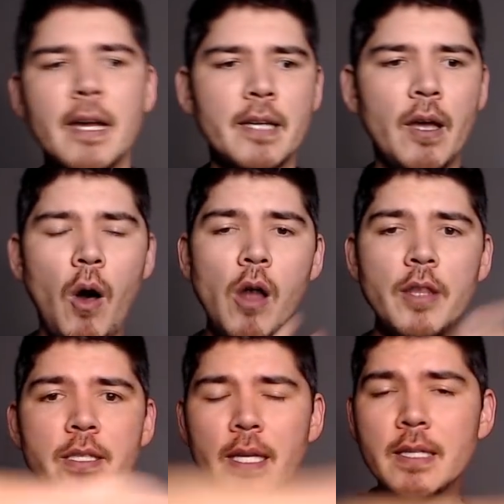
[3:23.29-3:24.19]
Now, all
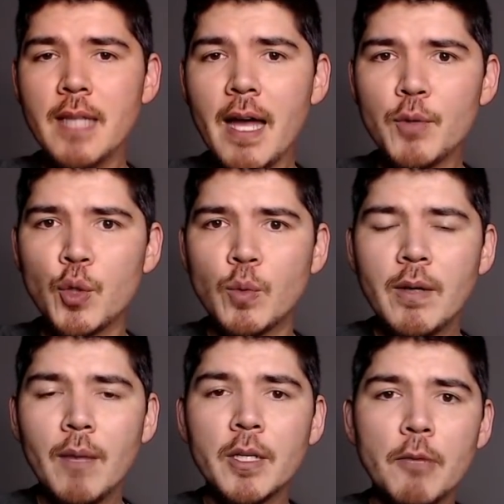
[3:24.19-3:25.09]
this is not
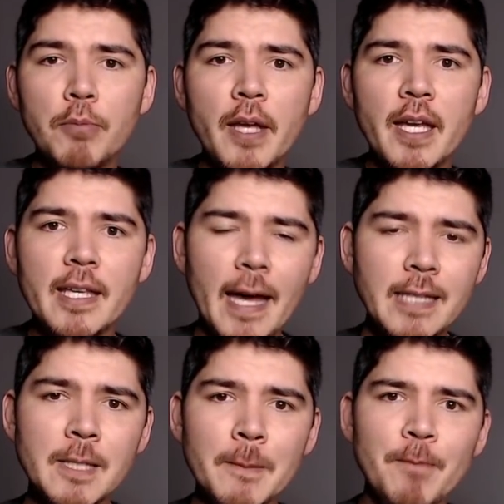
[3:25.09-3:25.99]
coming into play
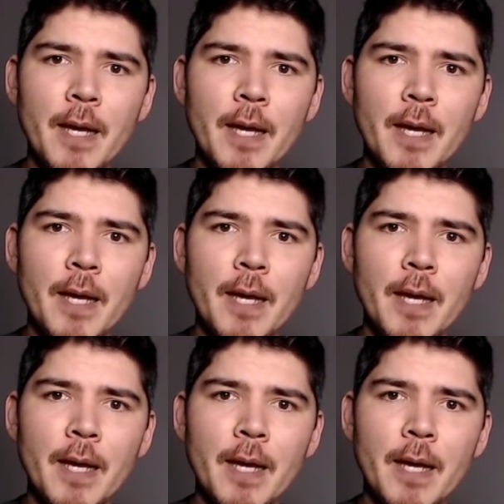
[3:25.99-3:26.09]
yet,